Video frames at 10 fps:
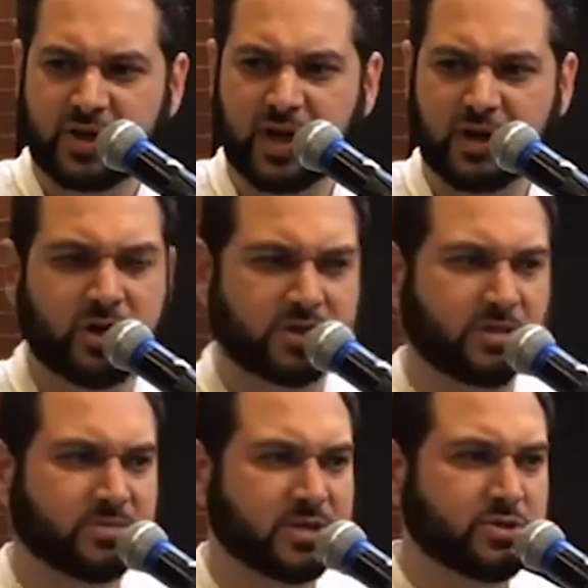Sometimes you
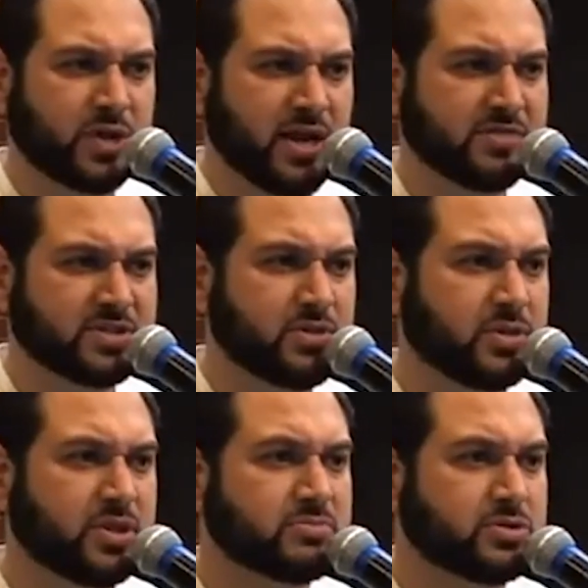can't even sit with them too
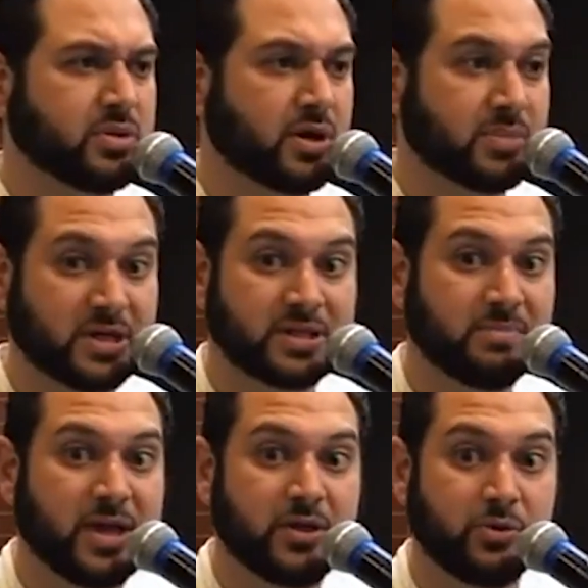long because they make
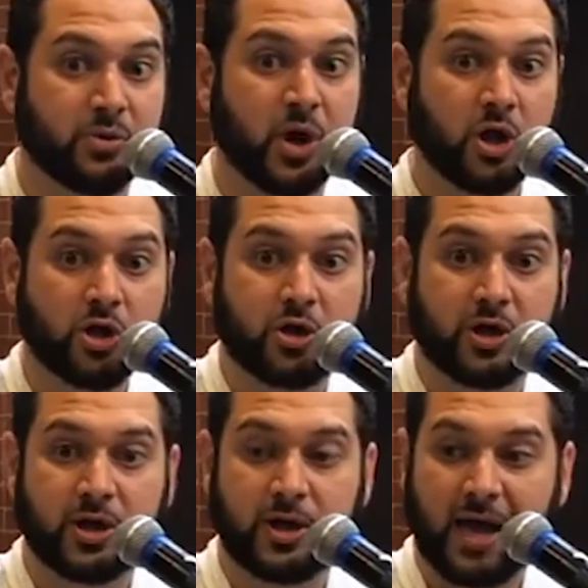you look
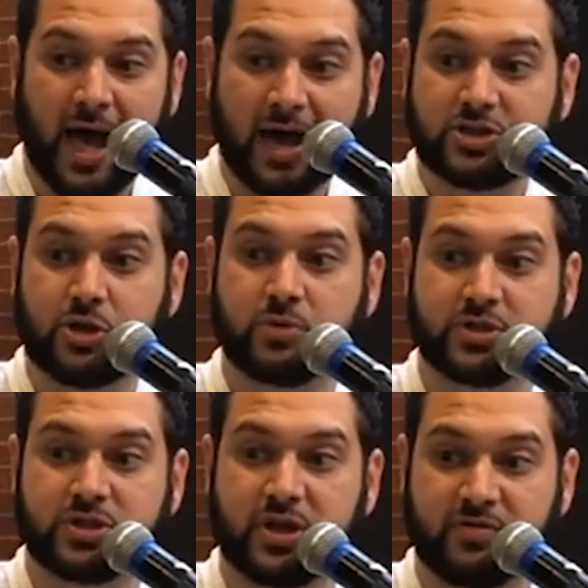at your own
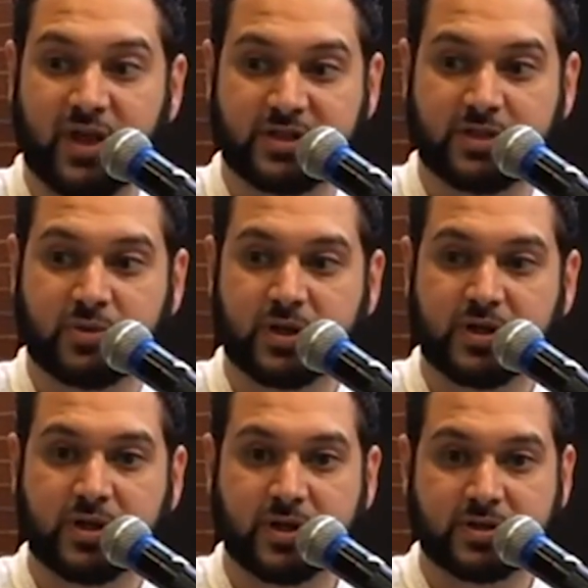self as it really
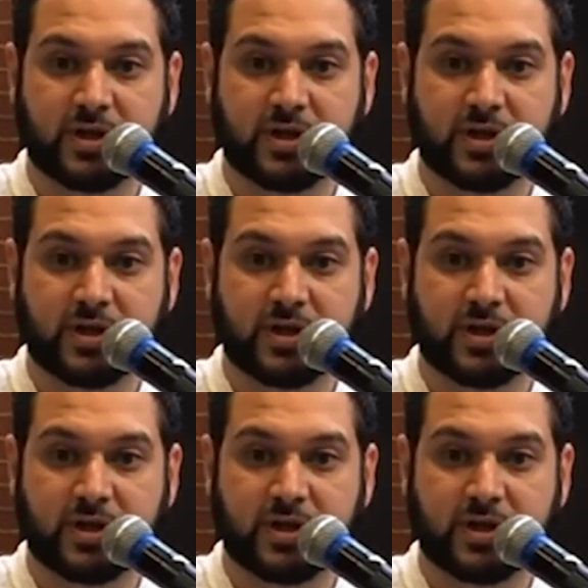is.